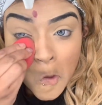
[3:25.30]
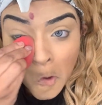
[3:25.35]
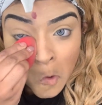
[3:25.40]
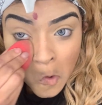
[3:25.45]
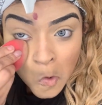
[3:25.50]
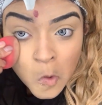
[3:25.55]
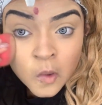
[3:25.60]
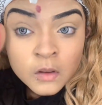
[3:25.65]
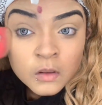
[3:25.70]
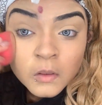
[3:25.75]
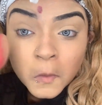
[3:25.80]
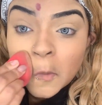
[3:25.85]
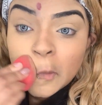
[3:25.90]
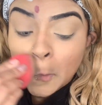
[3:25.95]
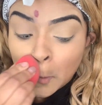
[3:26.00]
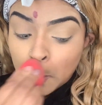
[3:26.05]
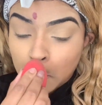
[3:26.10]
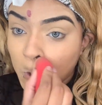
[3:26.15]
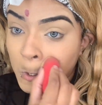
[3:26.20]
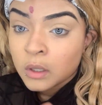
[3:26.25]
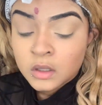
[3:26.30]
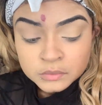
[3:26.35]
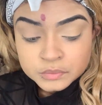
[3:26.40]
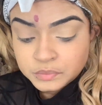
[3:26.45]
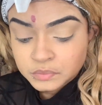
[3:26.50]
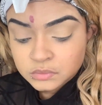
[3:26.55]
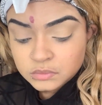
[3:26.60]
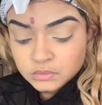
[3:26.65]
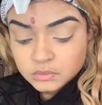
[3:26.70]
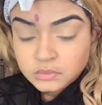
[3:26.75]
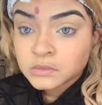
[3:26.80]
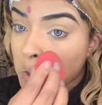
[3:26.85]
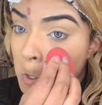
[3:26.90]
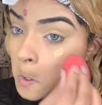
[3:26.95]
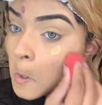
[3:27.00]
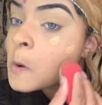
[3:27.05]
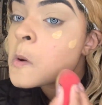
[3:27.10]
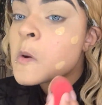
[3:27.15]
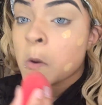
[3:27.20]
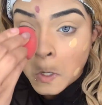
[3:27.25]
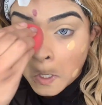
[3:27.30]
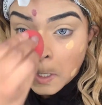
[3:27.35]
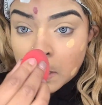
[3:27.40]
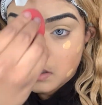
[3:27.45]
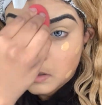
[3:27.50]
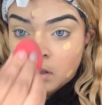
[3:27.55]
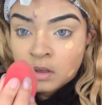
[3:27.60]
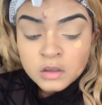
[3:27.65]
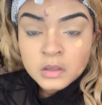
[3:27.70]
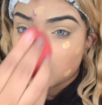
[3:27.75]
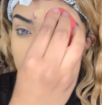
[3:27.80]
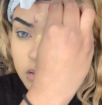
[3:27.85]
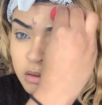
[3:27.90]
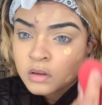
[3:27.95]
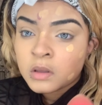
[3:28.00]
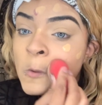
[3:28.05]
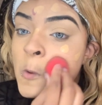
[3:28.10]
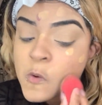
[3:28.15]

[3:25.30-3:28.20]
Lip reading: Don't come for me also about the